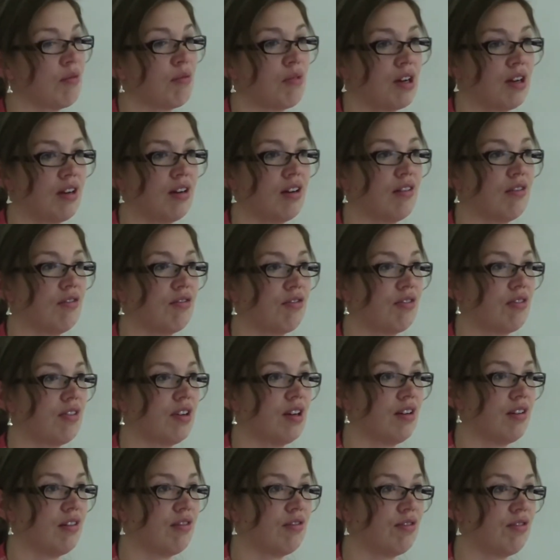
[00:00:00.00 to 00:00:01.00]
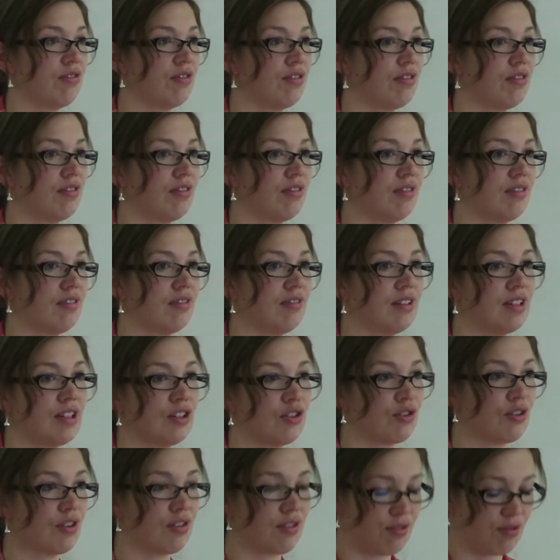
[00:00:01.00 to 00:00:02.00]
one of
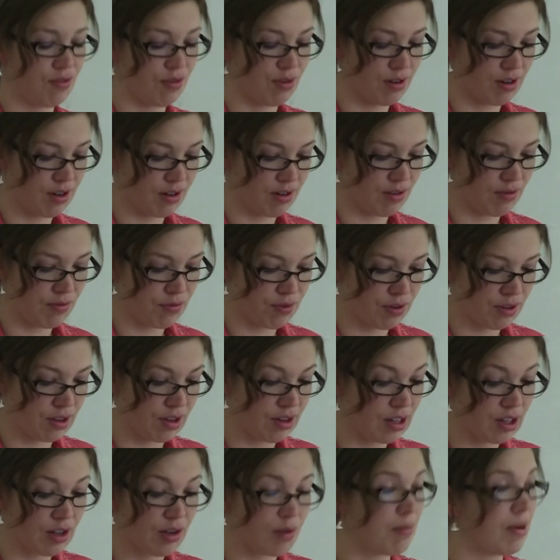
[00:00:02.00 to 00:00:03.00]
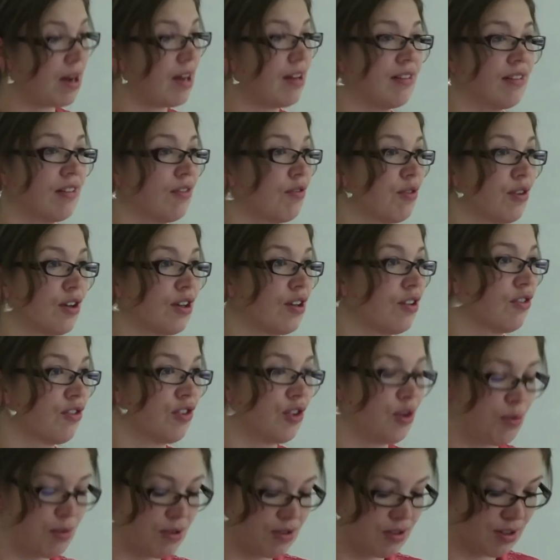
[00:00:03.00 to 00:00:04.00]
interest for the legal minds and for
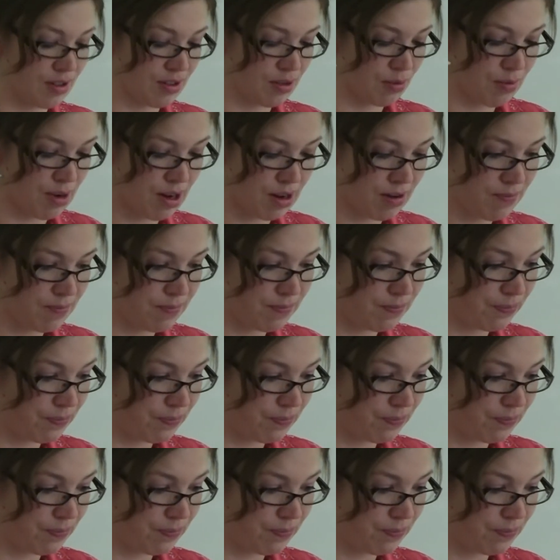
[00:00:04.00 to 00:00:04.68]
consumers as well.